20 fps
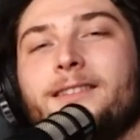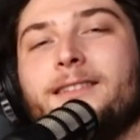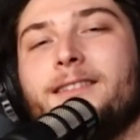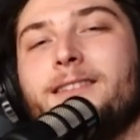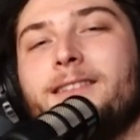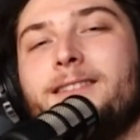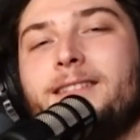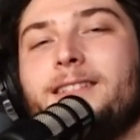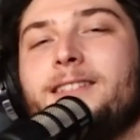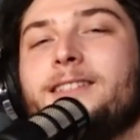
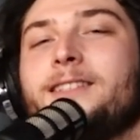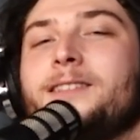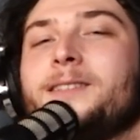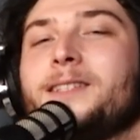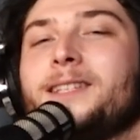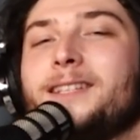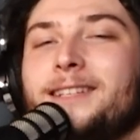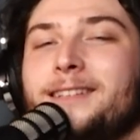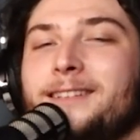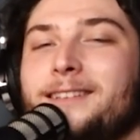This is
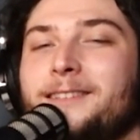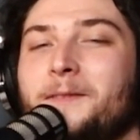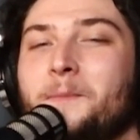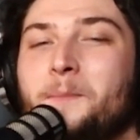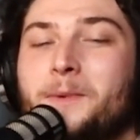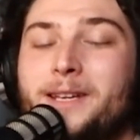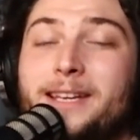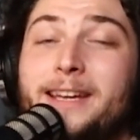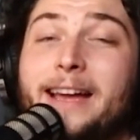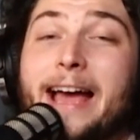
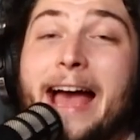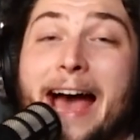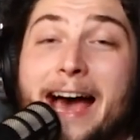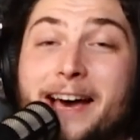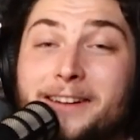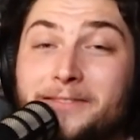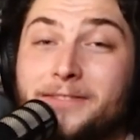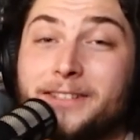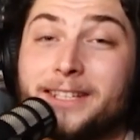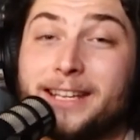me
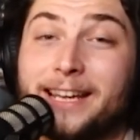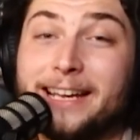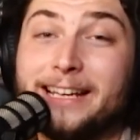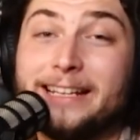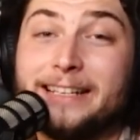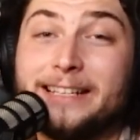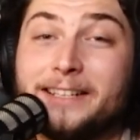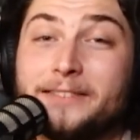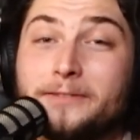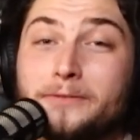
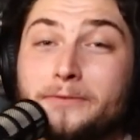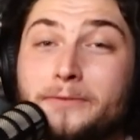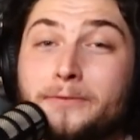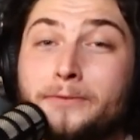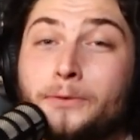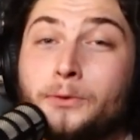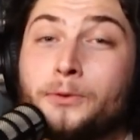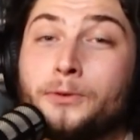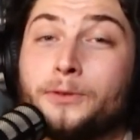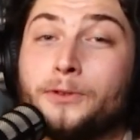advocating
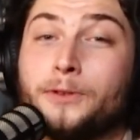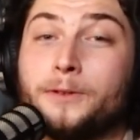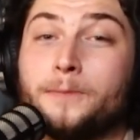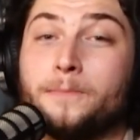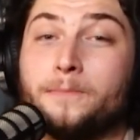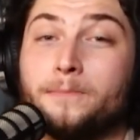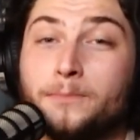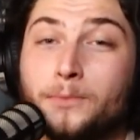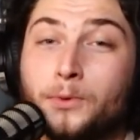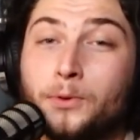for
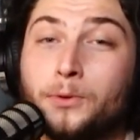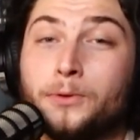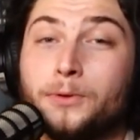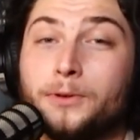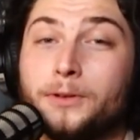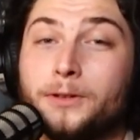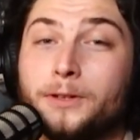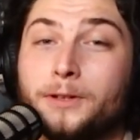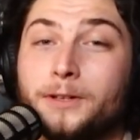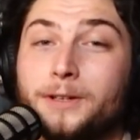
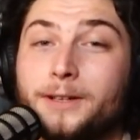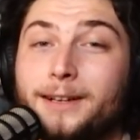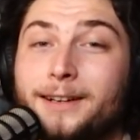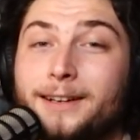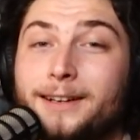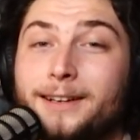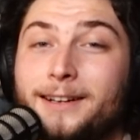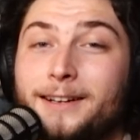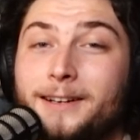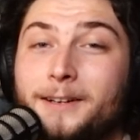more
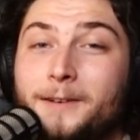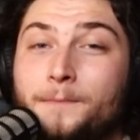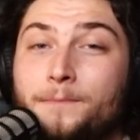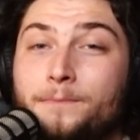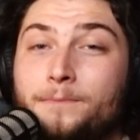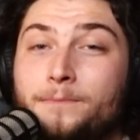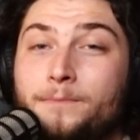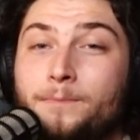um,